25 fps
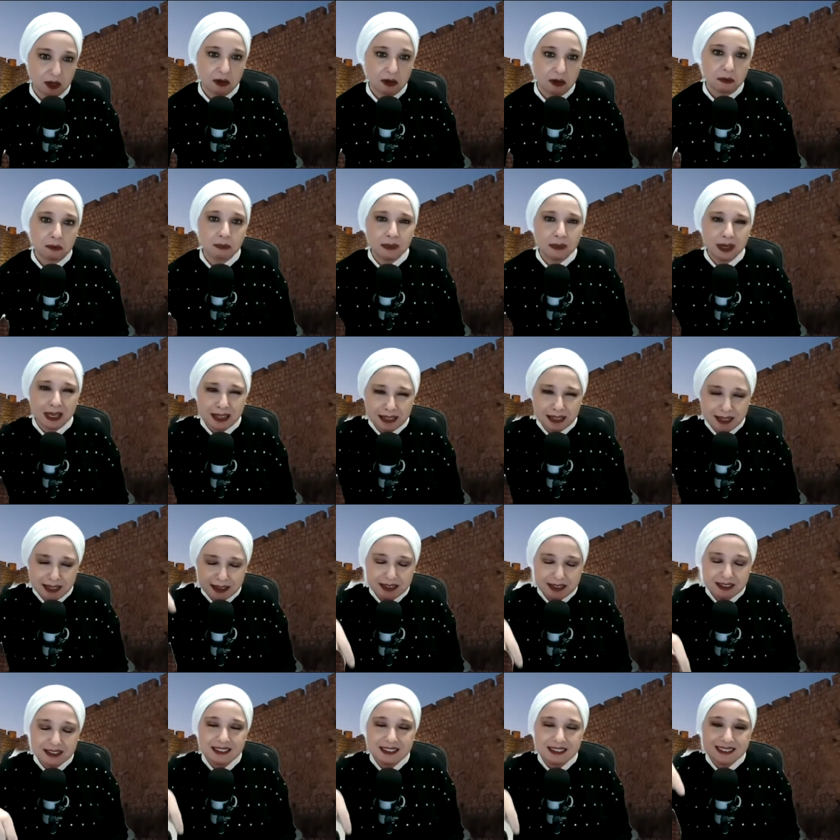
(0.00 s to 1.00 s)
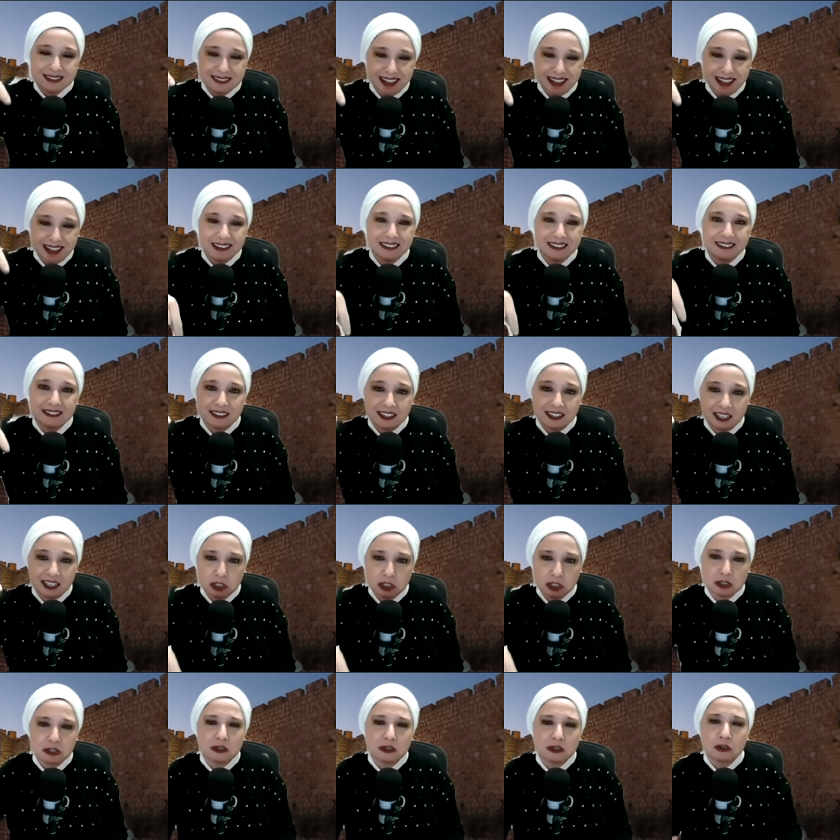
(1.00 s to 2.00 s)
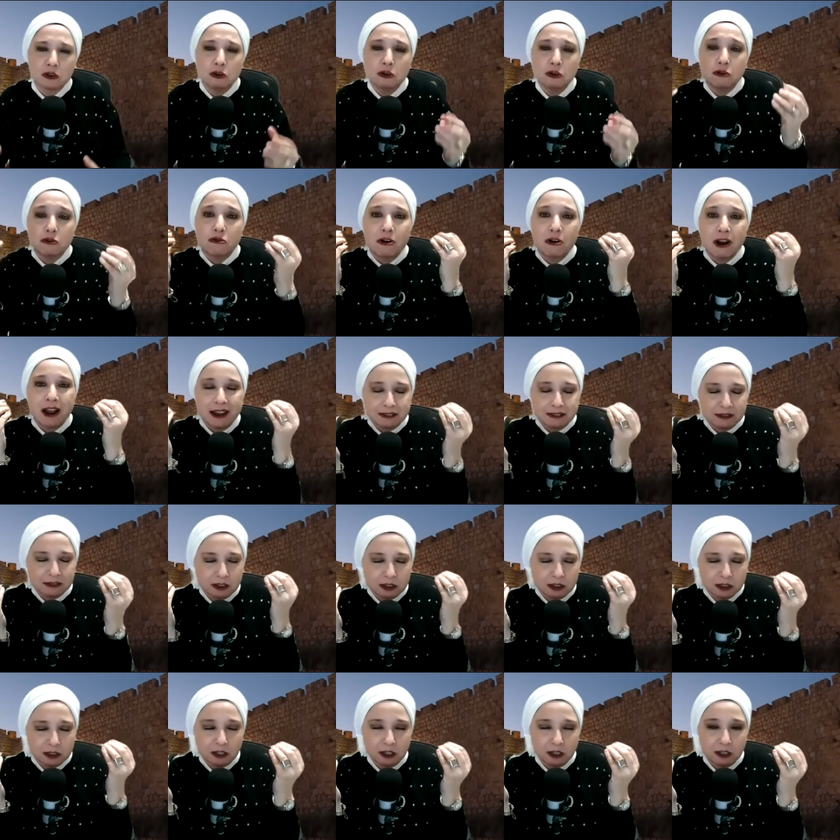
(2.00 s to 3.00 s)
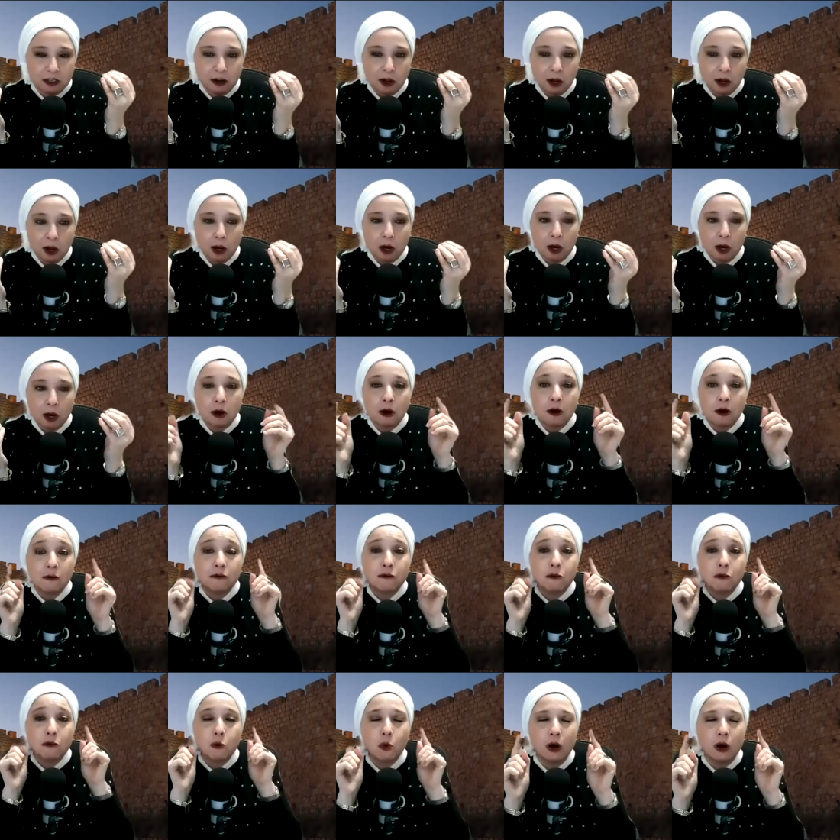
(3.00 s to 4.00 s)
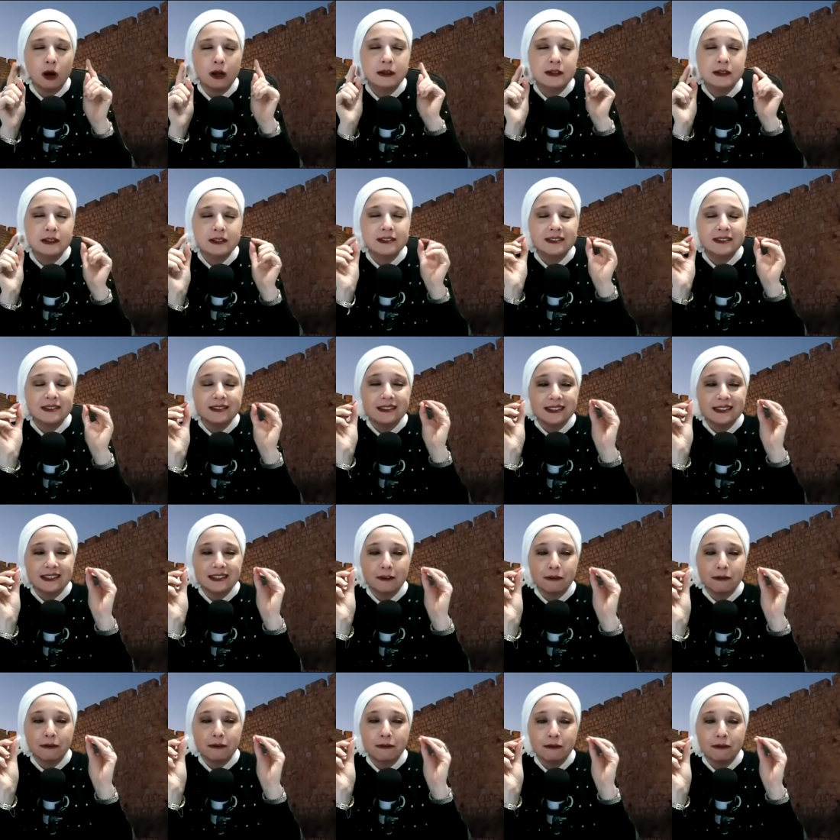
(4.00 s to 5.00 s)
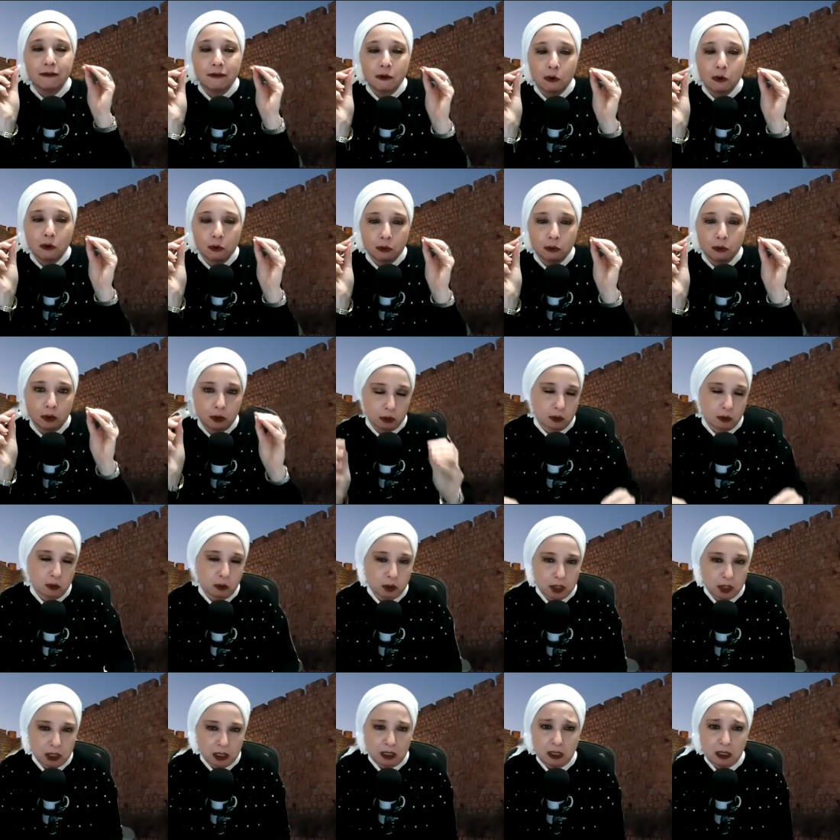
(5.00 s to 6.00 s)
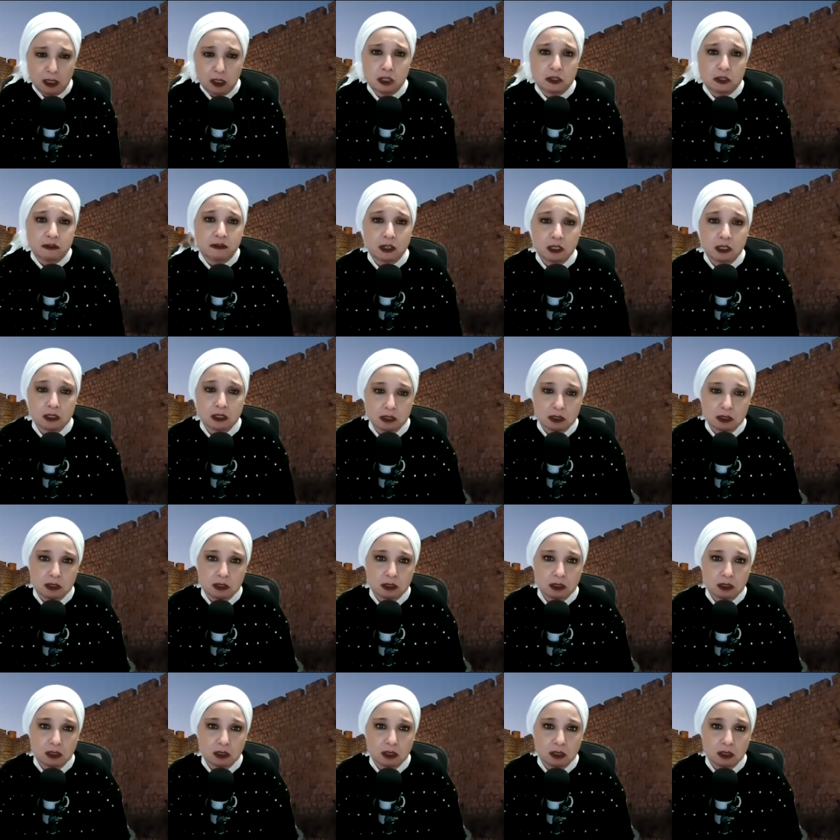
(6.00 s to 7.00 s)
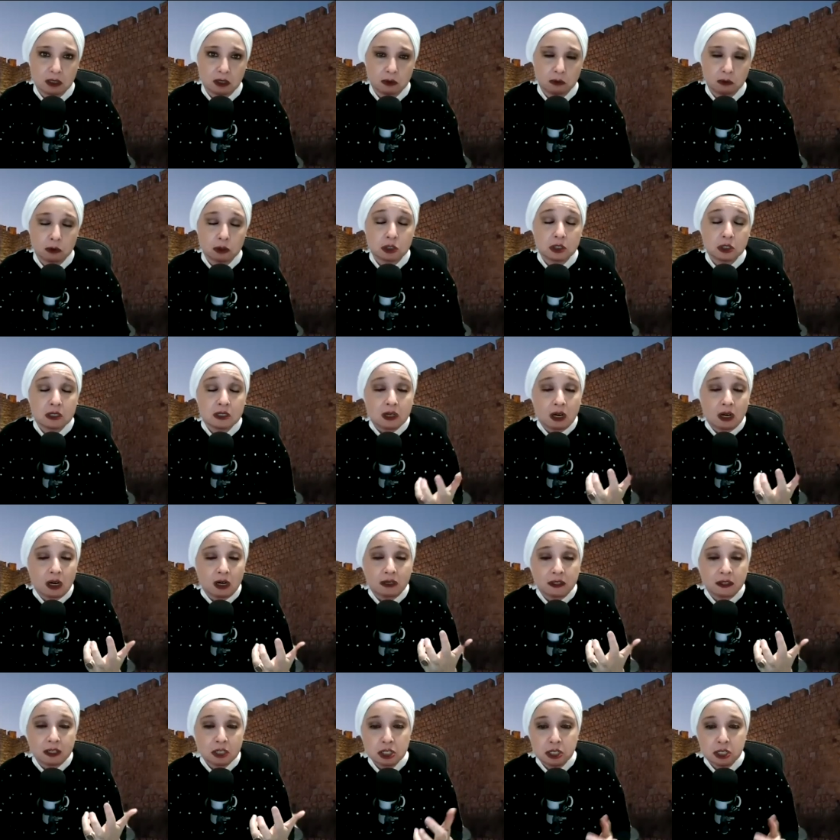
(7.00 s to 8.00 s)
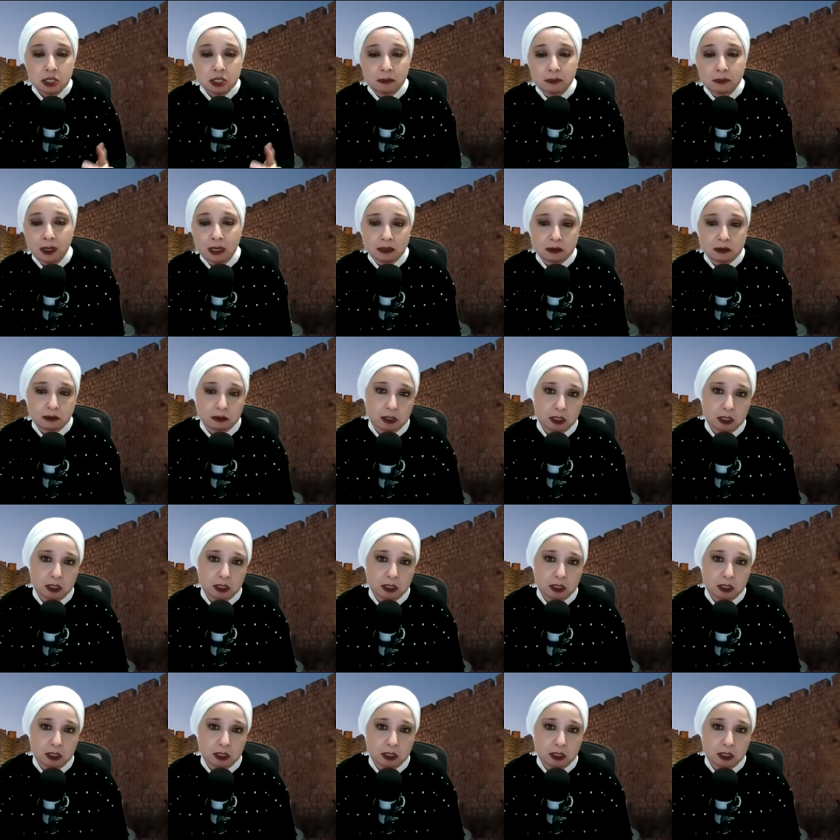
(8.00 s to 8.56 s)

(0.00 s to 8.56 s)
may this night teach us the grandeur of what is tzafun within each of us, which is our neshama.